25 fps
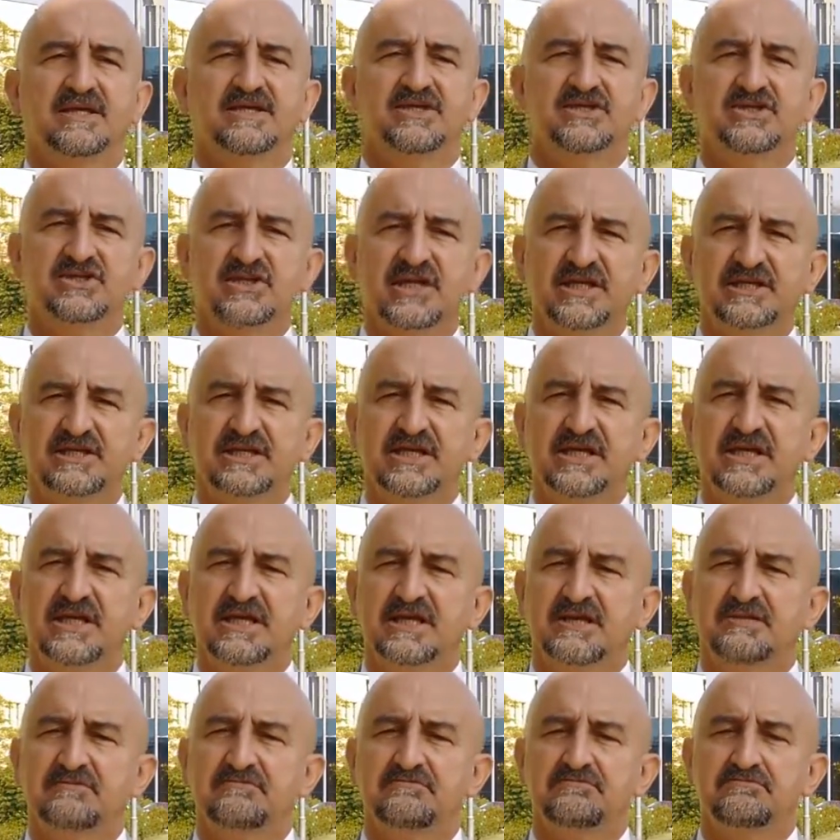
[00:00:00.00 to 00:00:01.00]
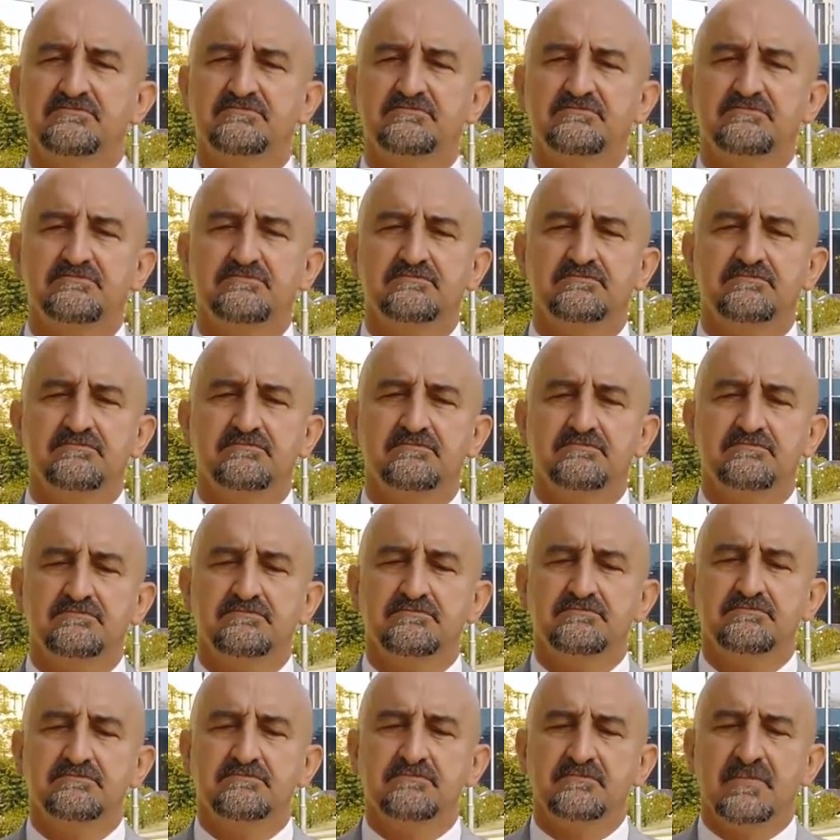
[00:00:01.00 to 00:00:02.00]
City
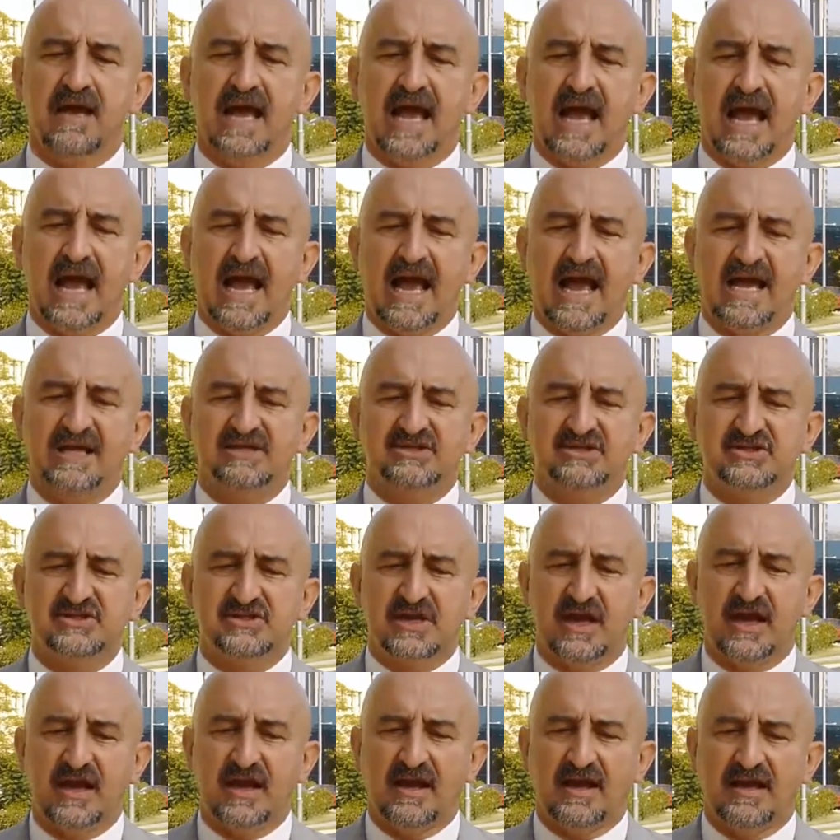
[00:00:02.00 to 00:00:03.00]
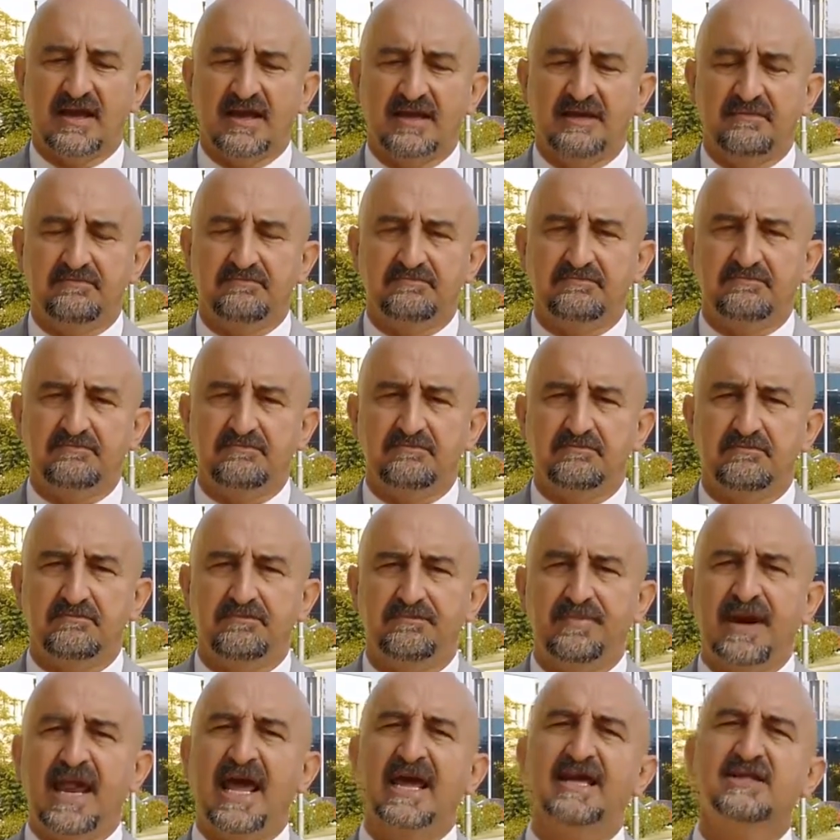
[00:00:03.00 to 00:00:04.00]
as a
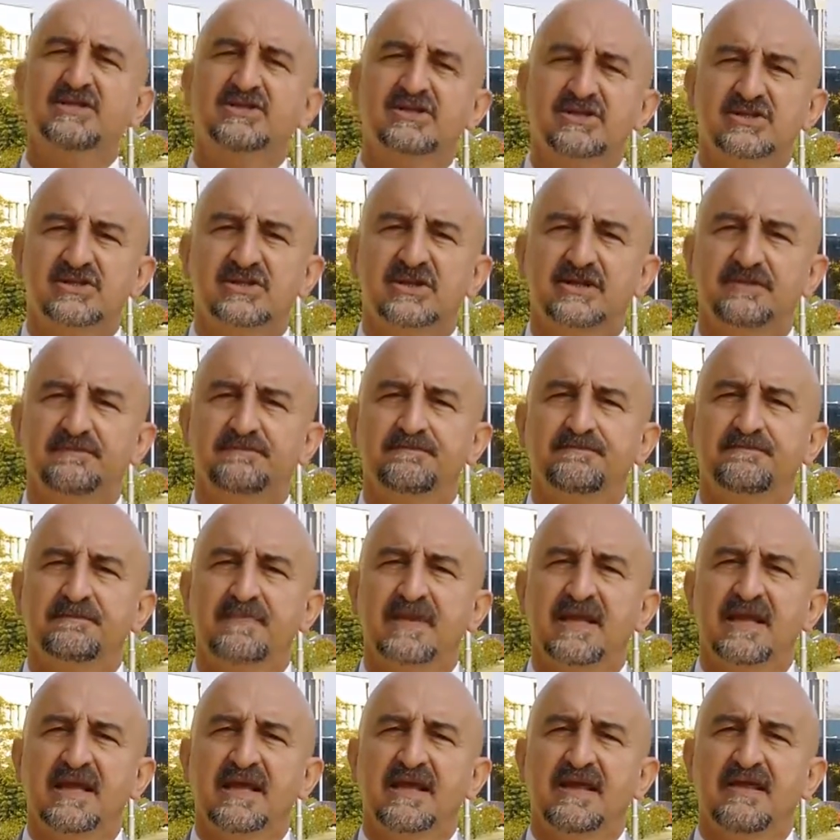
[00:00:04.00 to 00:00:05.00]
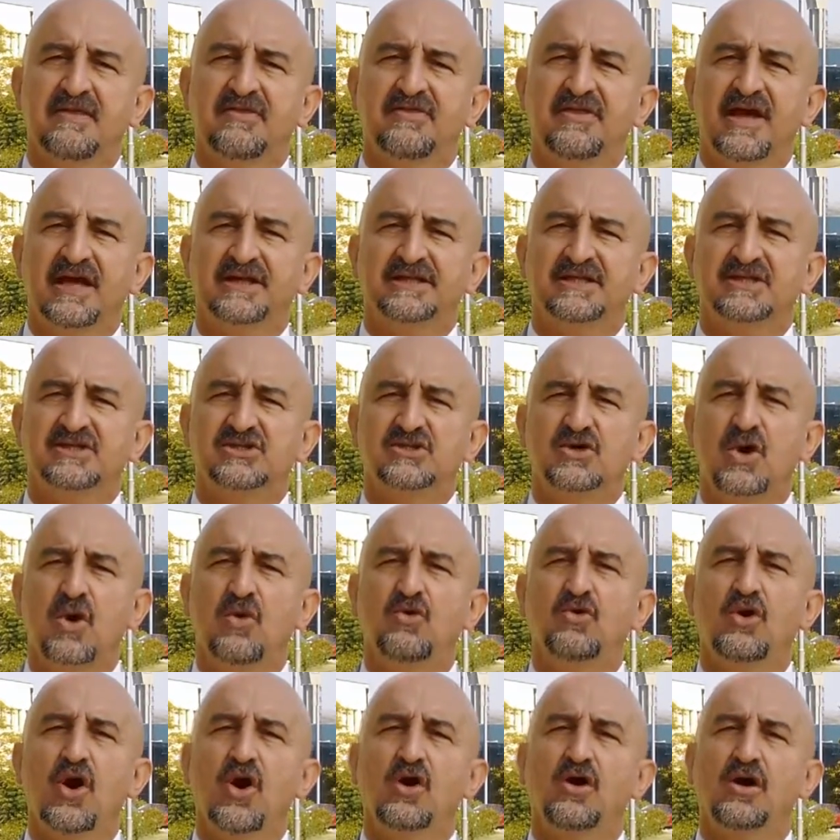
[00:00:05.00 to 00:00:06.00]
place that is
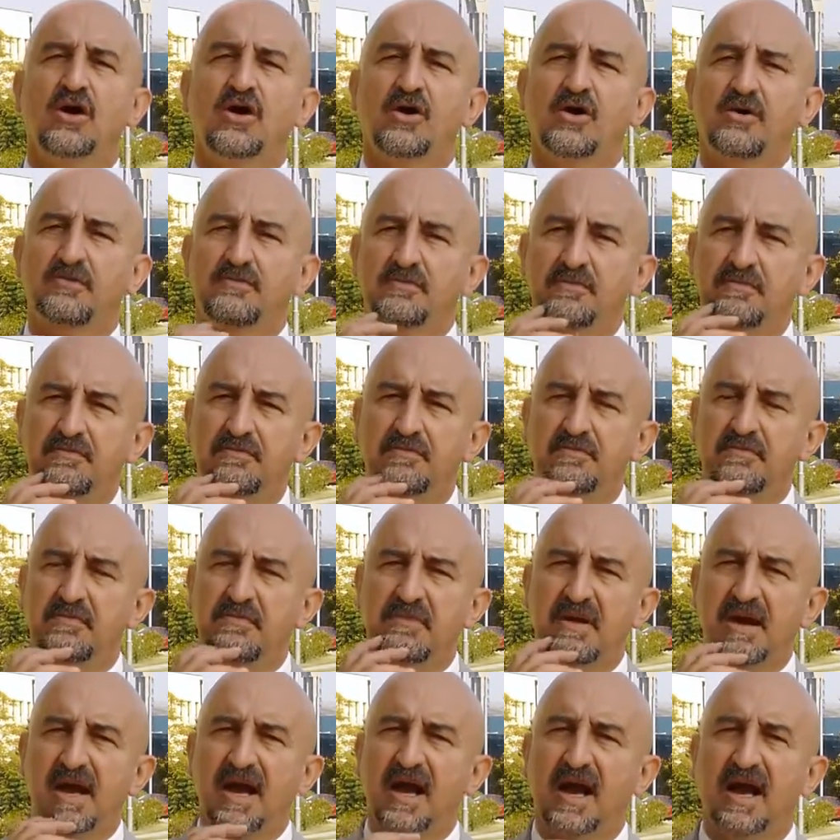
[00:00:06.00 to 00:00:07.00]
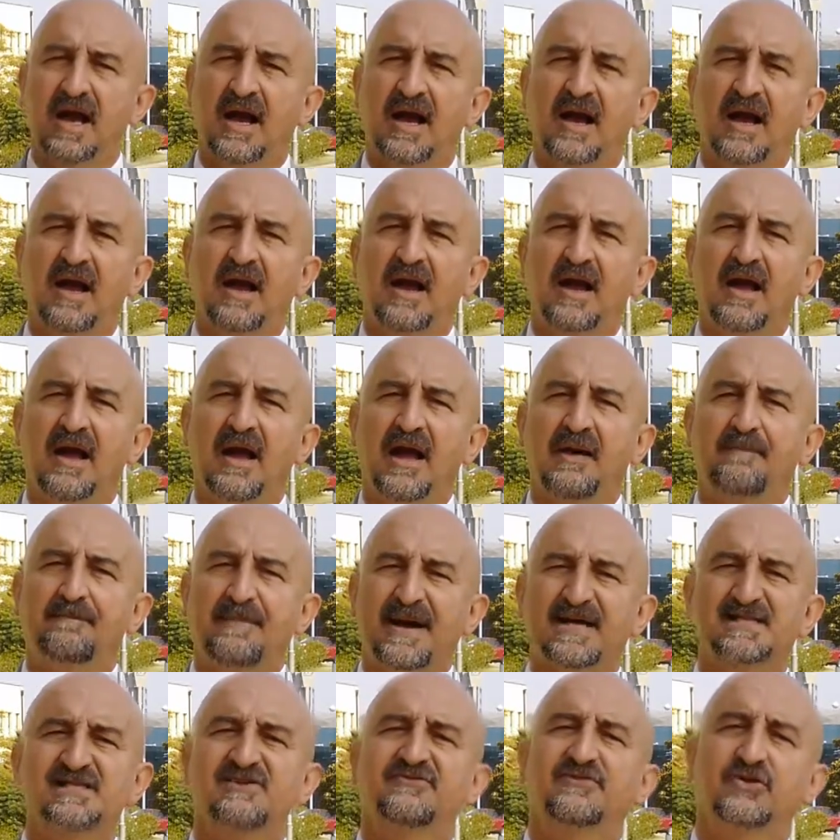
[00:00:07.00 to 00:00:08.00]
no longer a
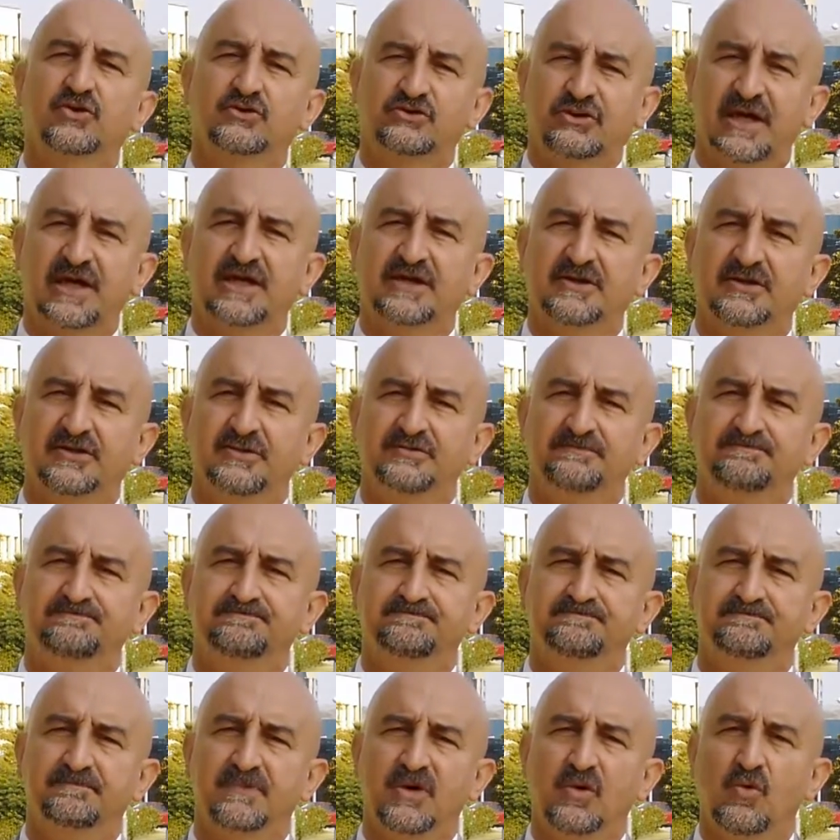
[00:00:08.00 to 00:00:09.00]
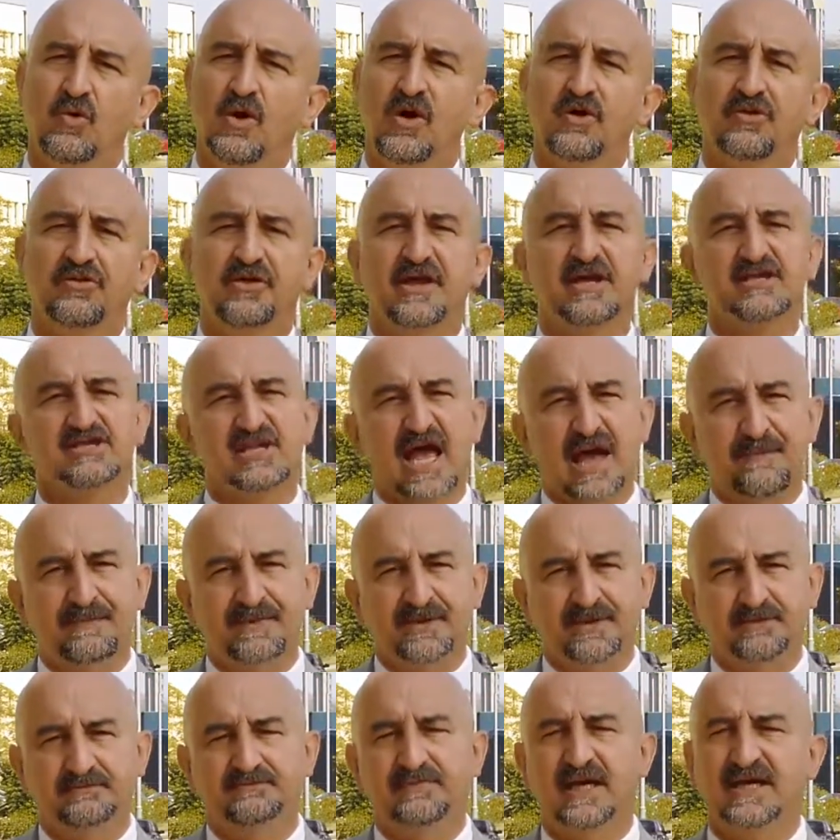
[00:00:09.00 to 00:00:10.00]
passive container where things
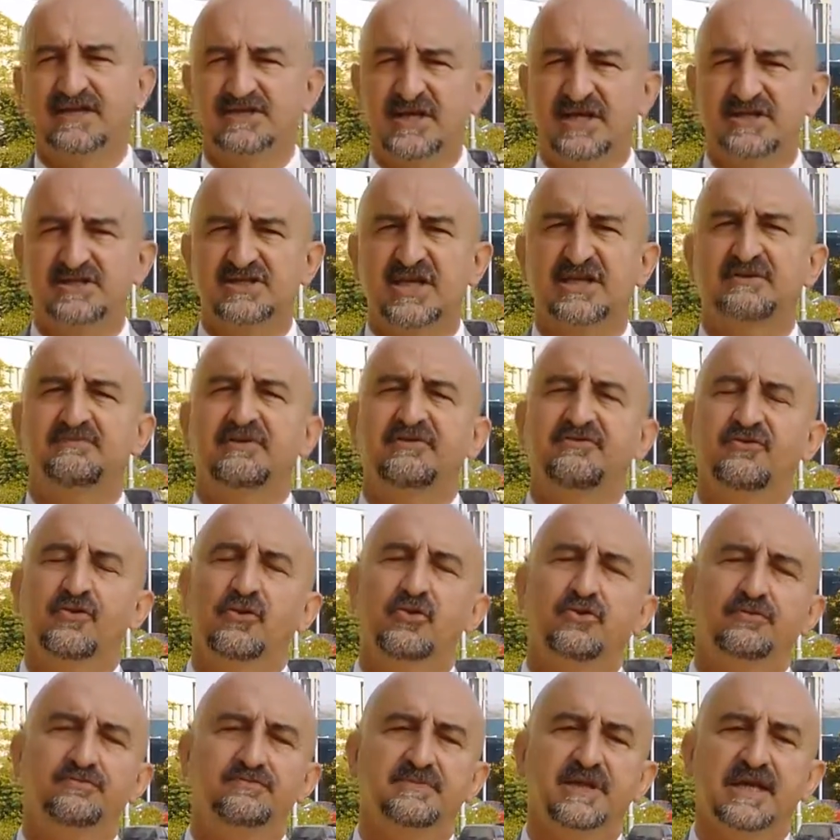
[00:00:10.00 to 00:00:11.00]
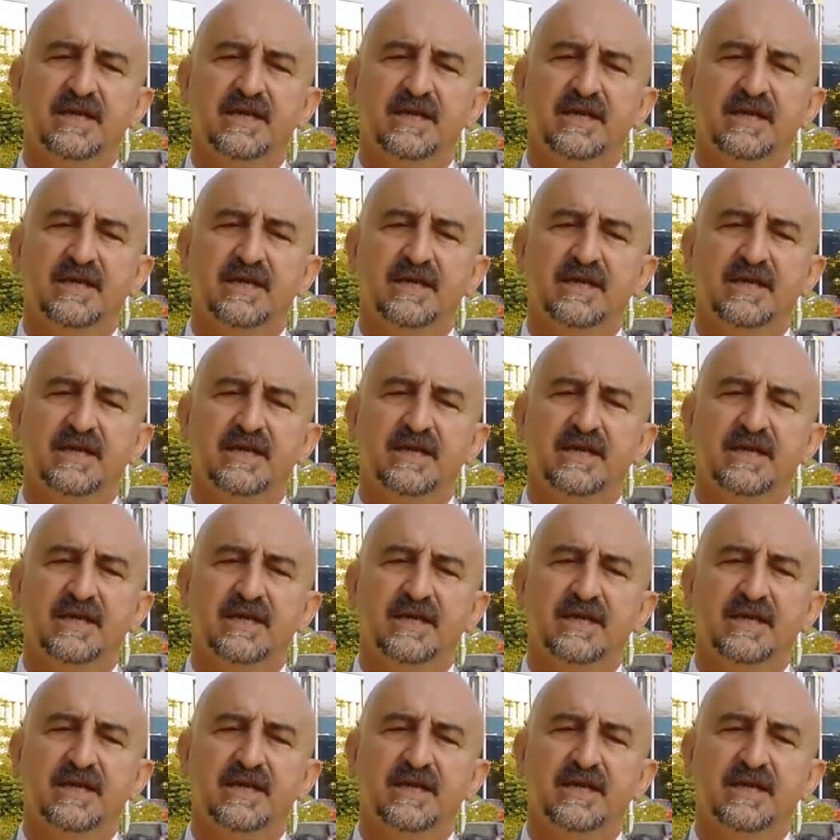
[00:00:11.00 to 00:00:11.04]
happen, as I said before.